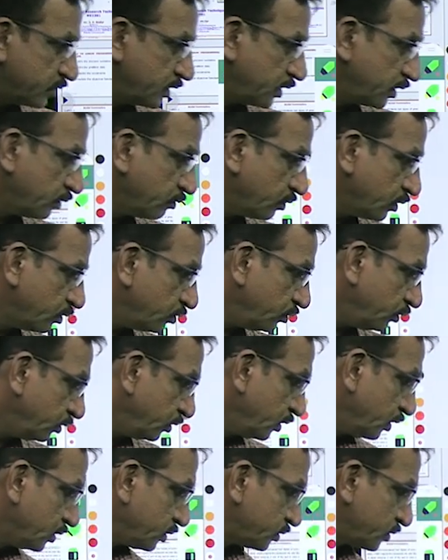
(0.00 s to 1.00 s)
z equal
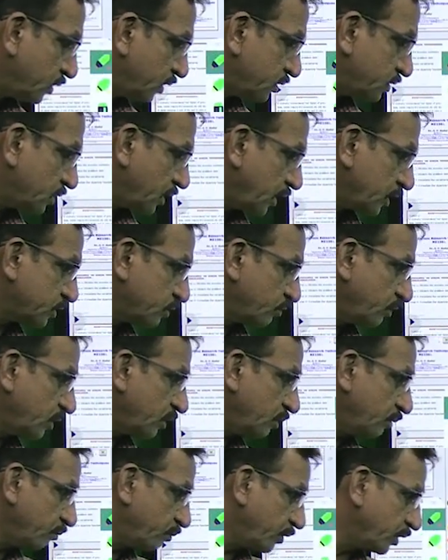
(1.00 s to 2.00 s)
to 6x1